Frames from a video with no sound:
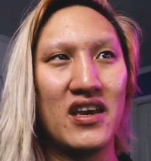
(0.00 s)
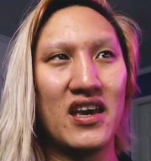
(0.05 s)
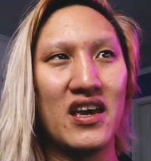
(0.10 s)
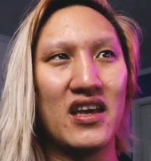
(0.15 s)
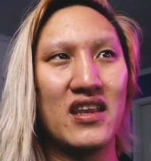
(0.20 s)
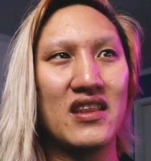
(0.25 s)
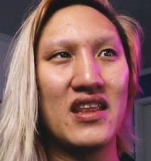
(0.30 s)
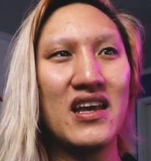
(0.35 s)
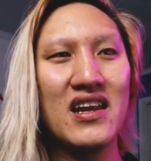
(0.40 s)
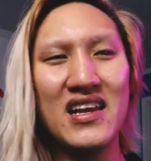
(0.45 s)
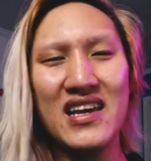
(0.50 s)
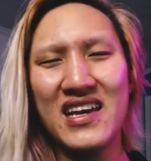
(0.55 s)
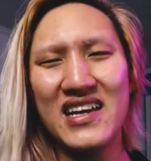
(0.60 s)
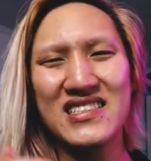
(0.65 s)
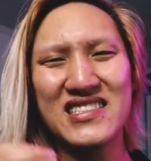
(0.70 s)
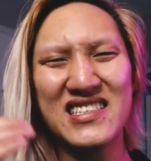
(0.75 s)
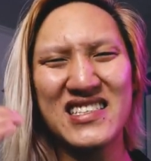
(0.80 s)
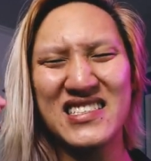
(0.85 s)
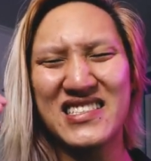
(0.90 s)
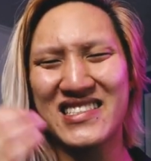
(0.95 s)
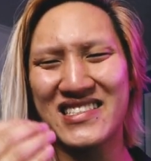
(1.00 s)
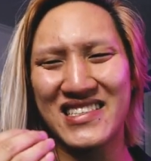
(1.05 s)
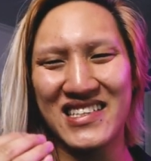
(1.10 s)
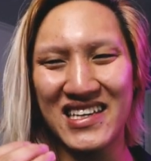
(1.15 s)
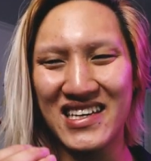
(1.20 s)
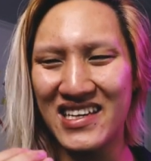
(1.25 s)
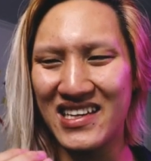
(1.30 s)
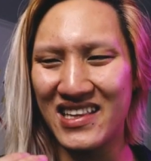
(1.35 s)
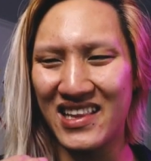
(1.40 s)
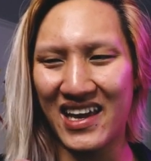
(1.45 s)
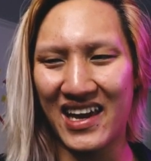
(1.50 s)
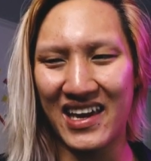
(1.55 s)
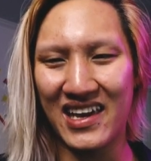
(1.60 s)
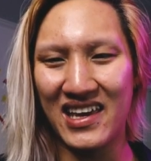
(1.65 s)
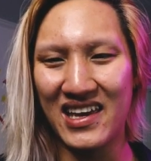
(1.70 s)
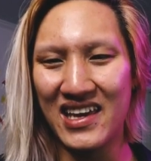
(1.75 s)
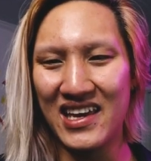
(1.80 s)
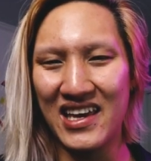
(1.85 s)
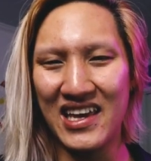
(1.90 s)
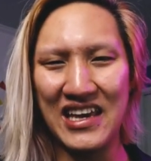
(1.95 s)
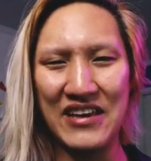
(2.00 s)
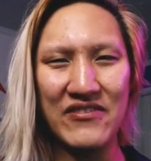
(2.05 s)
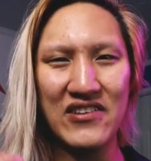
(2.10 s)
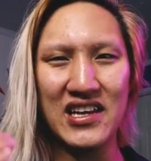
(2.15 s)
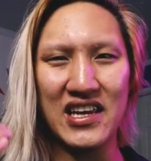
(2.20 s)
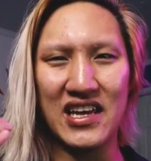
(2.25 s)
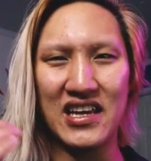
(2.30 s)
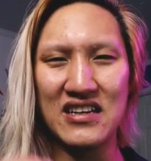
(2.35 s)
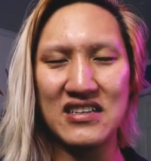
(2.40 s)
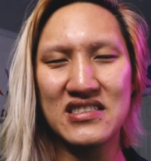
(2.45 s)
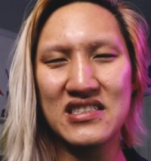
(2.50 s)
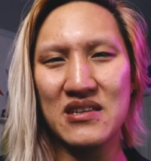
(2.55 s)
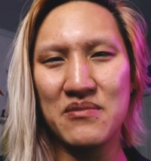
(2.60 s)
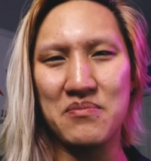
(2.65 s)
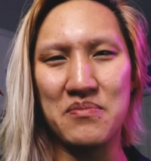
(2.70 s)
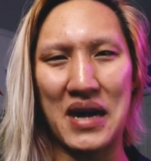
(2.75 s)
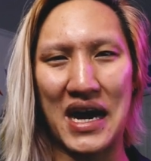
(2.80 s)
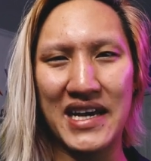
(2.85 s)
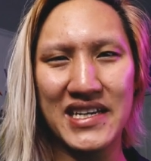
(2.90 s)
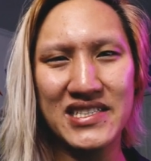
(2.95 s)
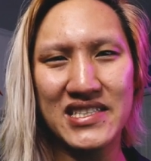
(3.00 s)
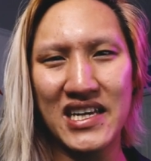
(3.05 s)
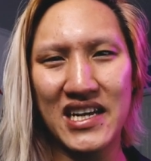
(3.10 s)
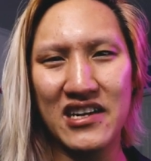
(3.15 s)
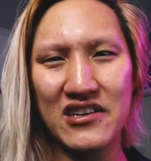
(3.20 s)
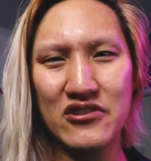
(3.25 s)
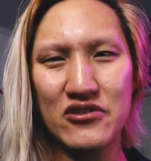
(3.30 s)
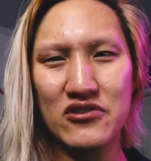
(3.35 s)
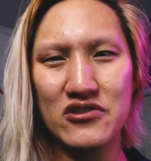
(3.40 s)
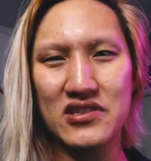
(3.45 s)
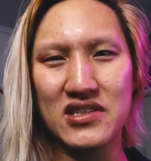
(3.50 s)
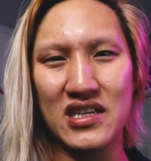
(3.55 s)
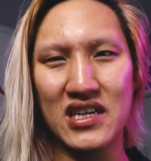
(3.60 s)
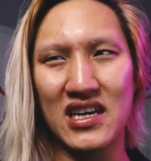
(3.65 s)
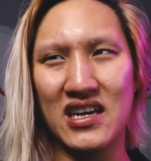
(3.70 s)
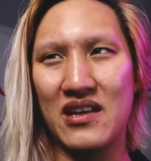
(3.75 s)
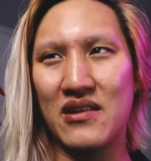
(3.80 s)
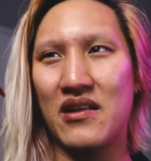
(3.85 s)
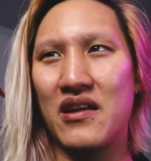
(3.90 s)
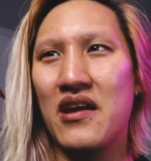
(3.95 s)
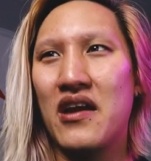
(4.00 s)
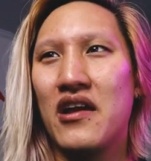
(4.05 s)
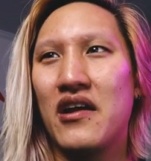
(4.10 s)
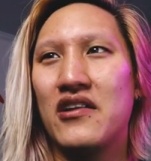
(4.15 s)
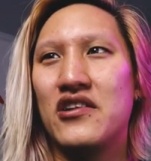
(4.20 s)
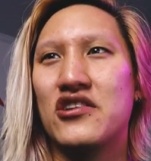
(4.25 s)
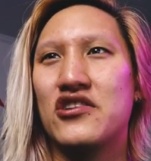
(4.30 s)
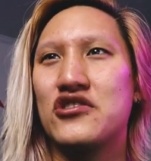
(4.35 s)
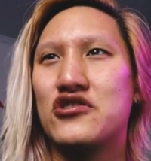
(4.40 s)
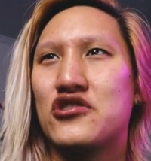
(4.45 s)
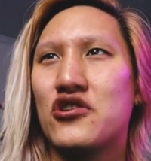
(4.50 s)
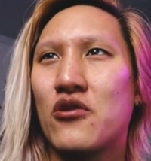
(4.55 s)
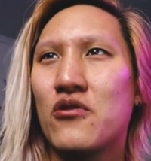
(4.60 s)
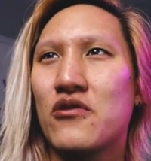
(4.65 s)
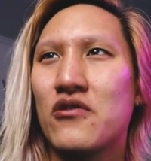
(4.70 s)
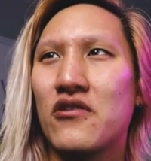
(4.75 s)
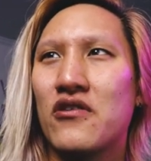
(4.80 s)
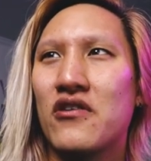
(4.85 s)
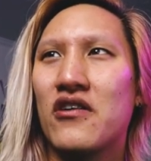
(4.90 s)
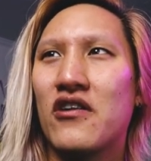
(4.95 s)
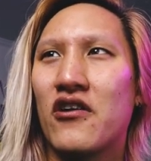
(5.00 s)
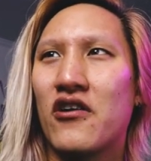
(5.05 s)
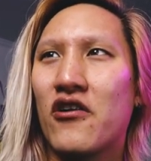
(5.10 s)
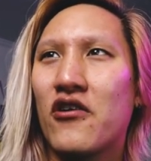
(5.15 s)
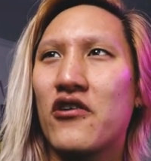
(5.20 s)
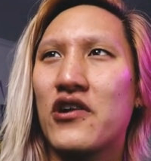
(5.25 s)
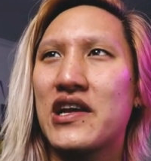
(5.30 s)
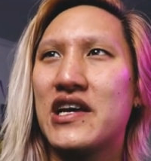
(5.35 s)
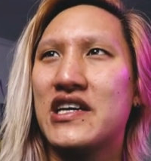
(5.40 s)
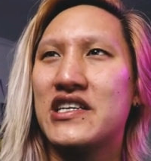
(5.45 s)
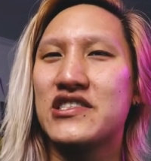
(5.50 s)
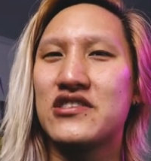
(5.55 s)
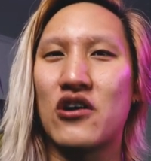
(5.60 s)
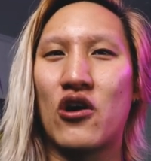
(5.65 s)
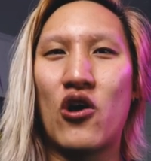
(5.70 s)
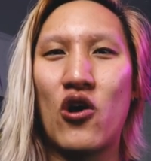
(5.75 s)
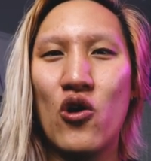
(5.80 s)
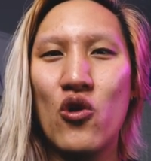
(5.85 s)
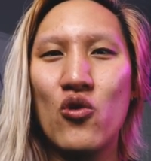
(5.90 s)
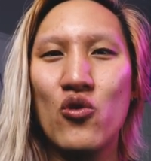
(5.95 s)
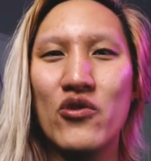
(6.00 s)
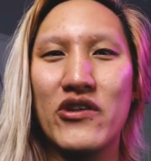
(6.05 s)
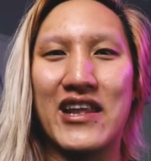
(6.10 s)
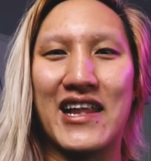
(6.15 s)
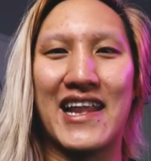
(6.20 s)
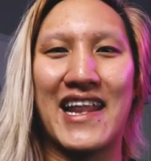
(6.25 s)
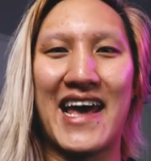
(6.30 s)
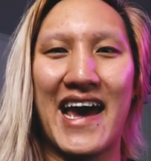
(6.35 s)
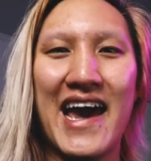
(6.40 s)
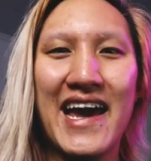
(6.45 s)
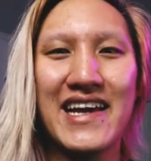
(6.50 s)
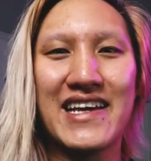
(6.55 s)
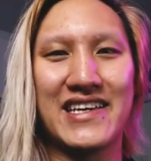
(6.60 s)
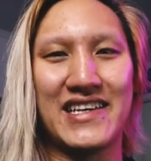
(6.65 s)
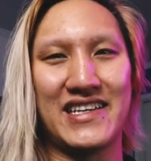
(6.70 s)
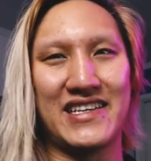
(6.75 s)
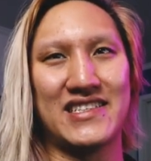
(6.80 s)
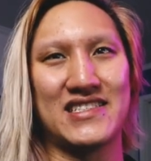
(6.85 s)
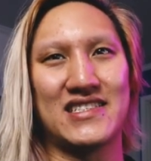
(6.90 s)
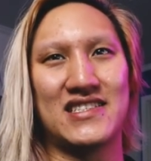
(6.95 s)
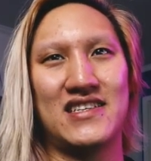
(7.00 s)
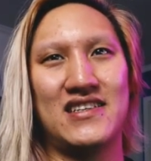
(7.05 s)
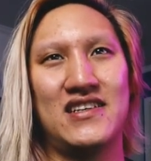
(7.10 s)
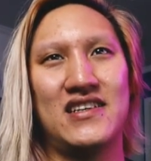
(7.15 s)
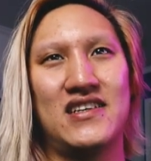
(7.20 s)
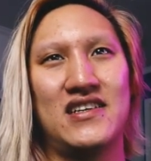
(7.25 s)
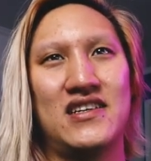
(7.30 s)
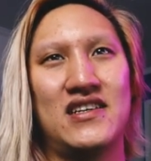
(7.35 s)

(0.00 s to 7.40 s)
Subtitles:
And then he gets to see like even innocent bystanders and the Joker hurt his own lackeys.